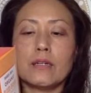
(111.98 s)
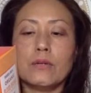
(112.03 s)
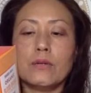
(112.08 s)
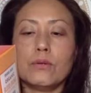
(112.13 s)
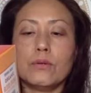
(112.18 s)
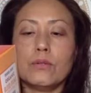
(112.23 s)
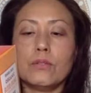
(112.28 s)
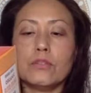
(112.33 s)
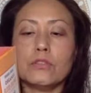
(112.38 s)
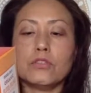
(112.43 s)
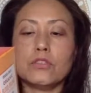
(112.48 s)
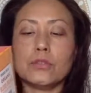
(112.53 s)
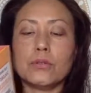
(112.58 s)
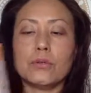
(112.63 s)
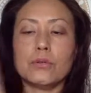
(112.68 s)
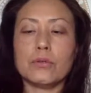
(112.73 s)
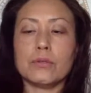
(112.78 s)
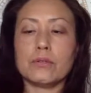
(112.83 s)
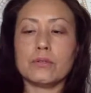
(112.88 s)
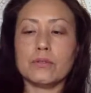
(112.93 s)
orange
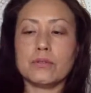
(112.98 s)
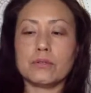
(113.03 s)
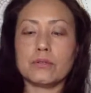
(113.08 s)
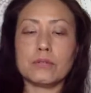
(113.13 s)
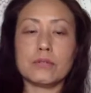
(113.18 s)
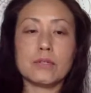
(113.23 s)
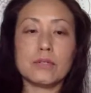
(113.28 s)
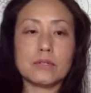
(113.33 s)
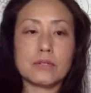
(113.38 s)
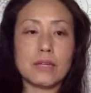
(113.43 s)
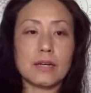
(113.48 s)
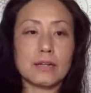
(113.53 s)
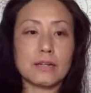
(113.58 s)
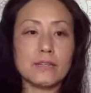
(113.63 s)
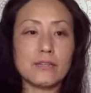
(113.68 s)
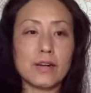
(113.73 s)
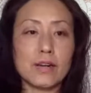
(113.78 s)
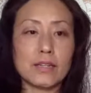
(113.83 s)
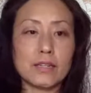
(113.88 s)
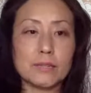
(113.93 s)
oil. So it has a lot
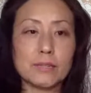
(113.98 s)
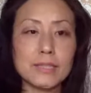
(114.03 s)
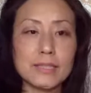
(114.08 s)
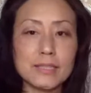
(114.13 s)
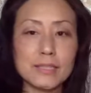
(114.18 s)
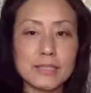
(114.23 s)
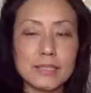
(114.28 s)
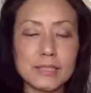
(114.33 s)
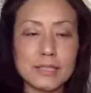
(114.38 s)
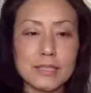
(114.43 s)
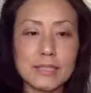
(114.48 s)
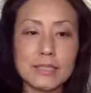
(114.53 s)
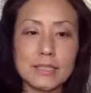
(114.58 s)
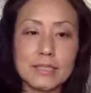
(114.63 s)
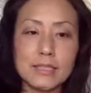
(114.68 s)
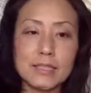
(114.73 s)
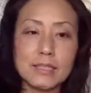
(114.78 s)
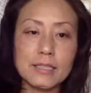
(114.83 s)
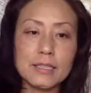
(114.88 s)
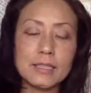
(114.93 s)
of vitamin
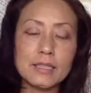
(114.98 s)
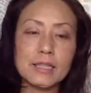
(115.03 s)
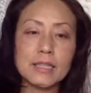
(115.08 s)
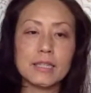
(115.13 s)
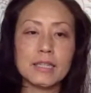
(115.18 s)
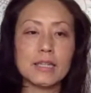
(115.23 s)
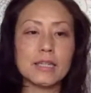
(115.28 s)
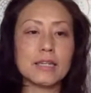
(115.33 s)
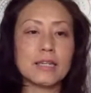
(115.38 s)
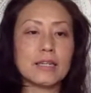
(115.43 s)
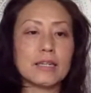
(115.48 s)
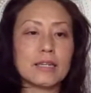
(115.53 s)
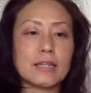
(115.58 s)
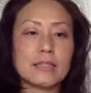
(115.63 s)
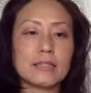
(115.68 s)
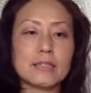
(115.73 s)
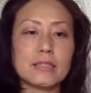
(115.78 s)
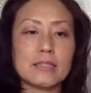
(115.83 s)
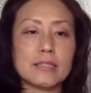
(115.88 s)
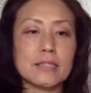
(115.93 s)
C,
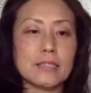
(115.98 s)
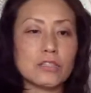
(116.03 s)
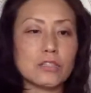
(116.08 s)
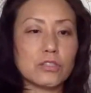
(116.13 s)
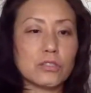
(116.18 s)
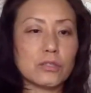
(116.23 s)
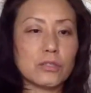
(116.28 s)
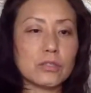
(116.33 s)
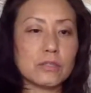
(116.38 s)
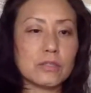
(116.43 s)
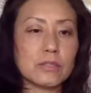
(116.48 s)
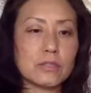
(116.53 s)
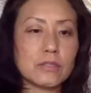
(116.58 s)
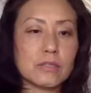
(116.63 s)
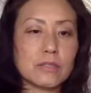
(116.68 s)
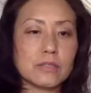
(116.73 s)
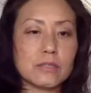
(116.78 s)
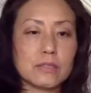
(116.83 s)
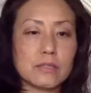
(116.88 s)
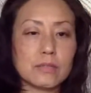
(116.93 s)
and
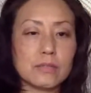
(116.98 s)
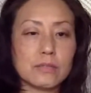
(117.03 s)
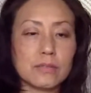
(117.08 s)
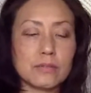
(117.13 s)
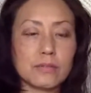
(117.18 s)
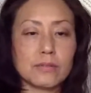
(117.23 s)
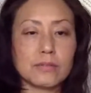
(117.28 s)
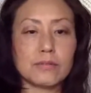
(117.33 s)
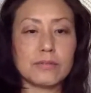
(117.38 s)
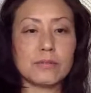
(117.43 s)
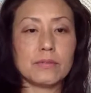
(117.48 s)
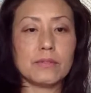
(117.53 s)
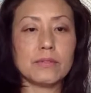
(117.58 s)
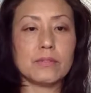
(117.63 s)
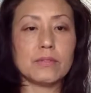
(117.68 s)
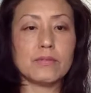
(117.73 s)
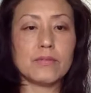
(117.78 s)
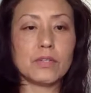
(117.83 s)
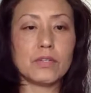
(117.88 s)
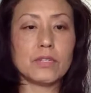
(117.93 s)
citrus
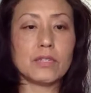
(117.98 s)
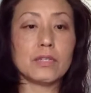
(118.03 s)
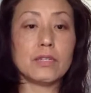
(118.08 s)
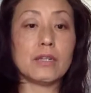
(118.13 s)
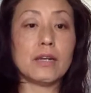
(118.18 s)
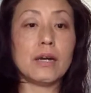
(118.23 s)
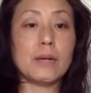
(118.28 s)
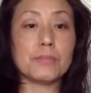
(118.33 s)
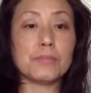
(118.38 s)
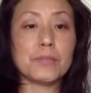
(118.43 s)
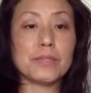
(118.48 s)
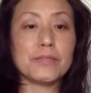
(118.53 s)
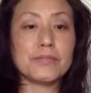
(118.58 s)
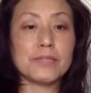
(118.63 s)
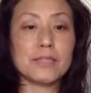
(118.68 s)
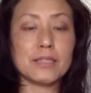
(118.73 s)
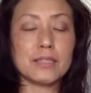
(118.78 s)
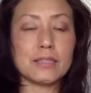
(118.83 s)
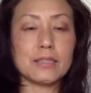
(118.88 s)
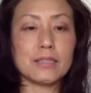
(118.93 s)
is very
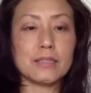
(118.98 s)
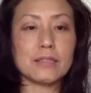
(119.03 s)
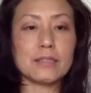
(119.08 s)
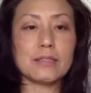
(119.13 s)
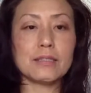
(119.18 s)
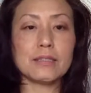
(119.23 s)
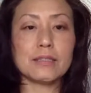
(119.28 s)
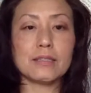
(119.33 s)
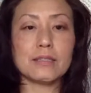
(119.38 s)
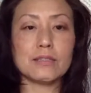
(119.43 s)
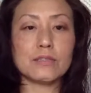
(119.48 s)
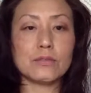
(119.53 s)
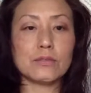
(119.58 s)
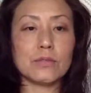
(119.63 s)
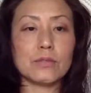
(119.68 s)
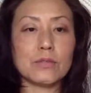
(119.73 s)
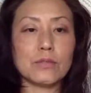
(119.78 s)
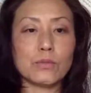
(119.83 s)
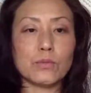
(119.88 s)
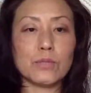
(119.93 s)
uplifting
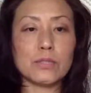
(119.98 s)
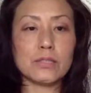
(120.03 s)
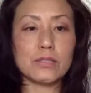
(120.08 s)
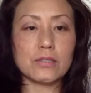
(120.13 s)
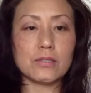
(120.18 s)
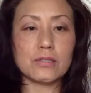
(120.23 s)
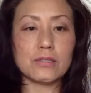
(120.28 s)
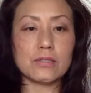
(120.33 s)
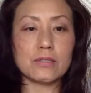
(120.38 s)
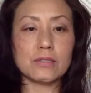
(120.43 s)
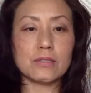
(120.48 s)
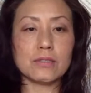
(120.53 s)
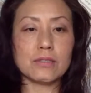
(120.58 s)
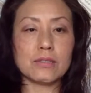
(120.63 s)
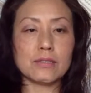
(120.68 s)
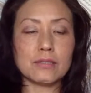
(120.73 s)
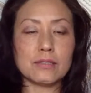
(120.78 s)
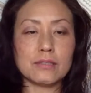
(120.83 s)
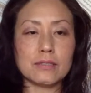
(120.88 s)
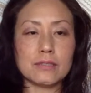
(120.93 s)
during the winter
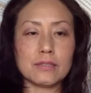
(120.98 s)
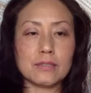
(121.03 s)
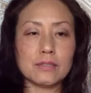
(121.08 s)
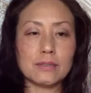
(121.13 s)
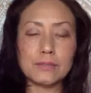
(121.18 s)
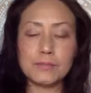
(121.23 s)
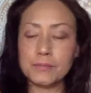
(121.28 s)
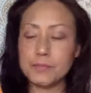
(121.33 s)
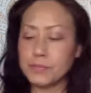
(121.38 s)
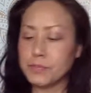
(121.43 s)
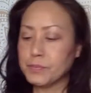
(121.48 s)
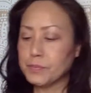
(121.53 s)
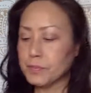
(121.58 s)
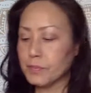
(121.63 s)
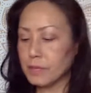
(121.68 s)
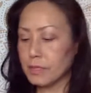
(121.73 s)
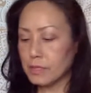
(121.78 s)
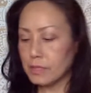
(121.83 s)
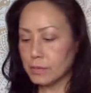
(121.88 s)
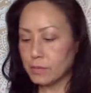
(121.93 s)
season,
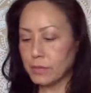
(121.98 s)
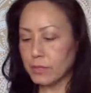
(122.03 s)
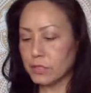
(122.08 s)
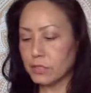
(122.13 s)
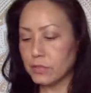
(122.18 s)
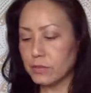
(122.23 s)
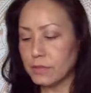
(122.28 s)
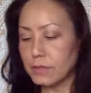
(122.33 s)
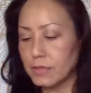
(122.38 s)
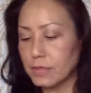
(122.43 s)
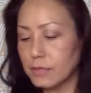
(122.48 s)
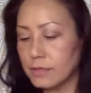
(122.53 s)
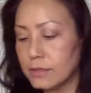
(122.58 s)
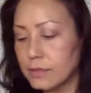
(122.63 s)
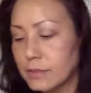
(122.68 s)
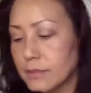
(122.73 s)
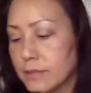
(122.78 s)
especially.